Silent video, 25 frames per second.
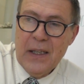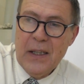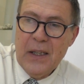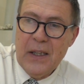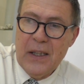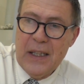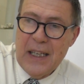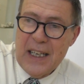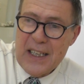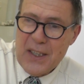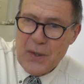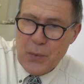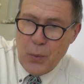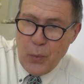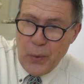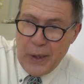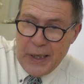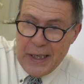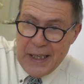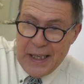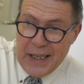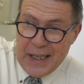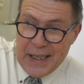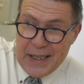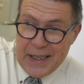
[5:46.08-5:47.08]
This
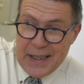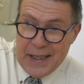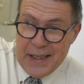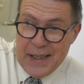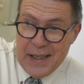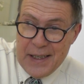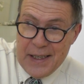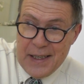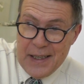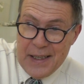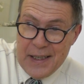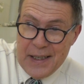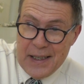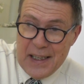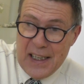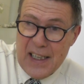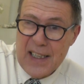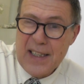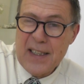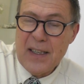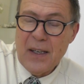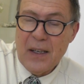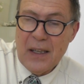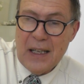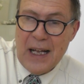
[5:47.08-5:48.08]
week
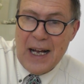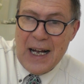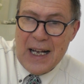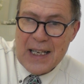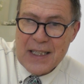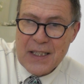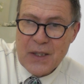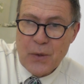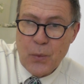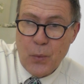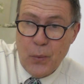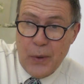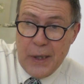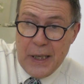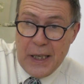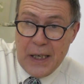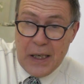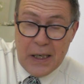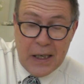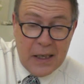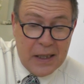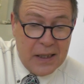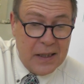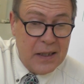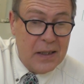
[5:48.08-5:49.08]
is the last
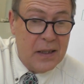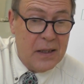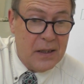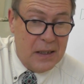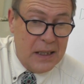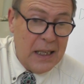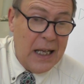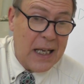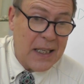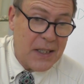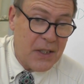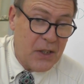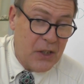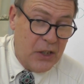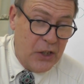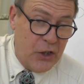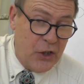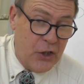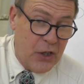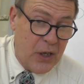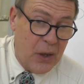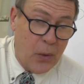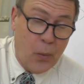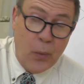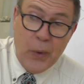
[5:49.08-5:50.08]

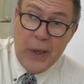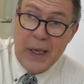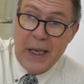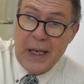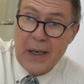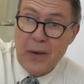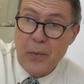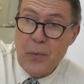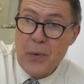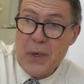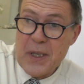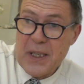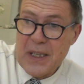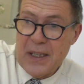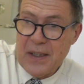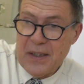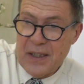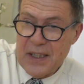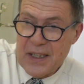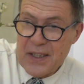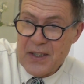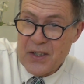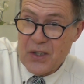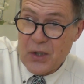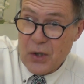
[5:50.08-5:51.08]
teaching week within
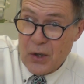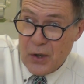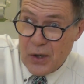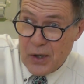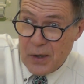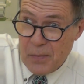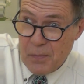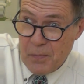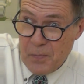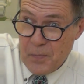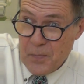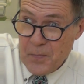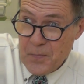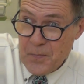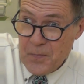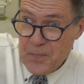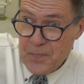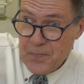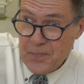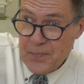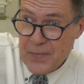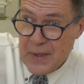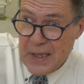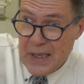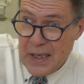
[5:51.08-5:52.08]
this term.
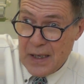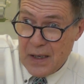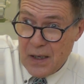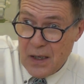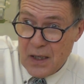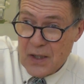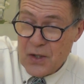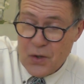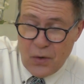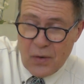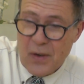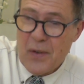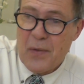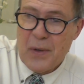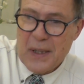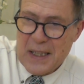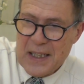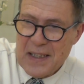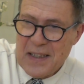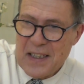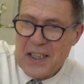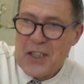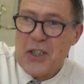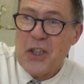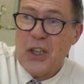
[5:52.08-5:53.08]

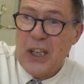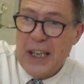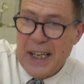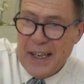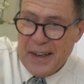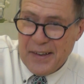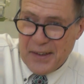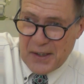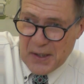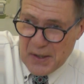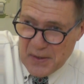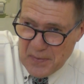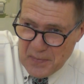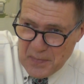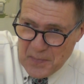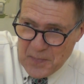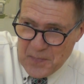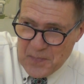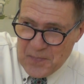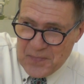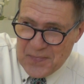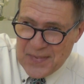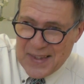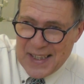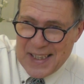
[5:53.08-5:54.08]
Within this year,
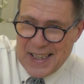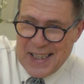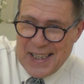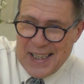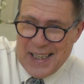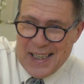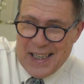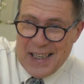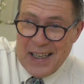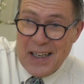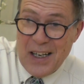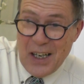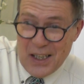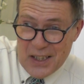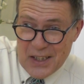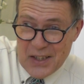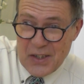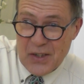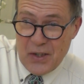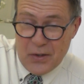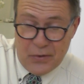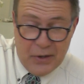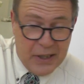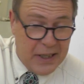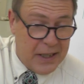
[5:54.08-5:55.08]

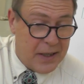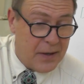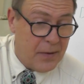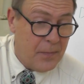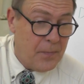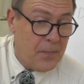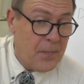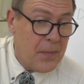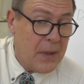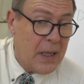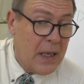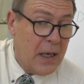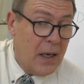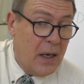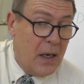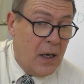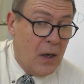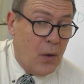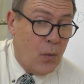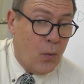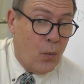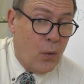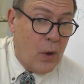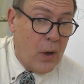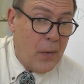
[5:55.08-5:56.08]
calendar year.
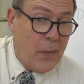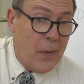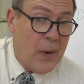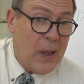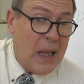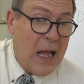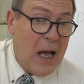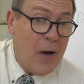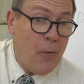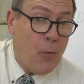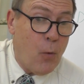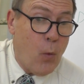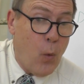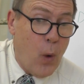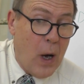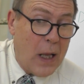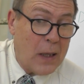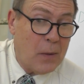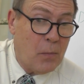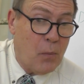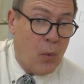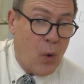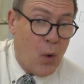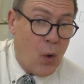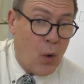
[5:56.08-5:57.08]
We will have
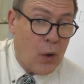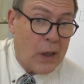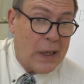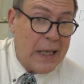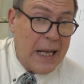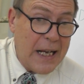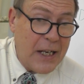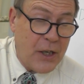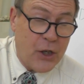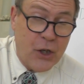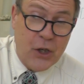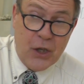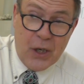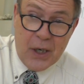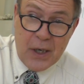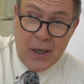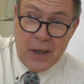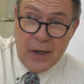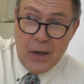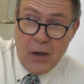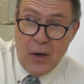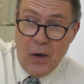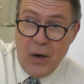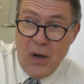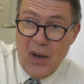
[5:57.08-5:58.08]
one more lecture
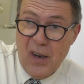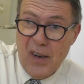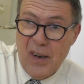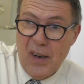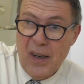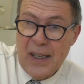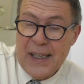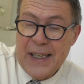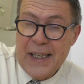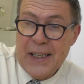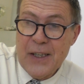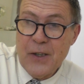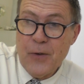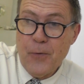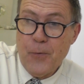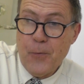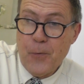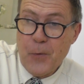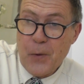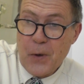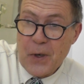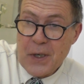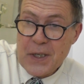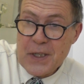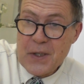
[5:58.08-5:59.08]
in the
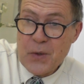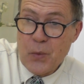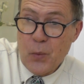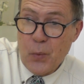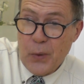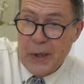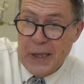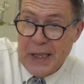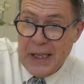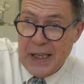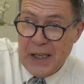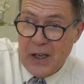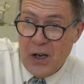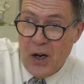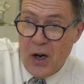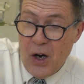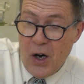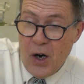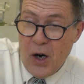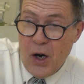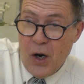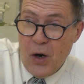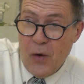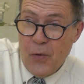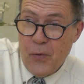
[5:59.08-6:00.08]
first week
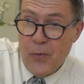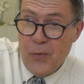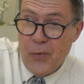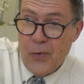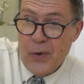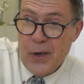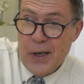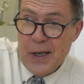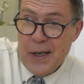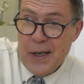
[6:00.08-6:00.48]
of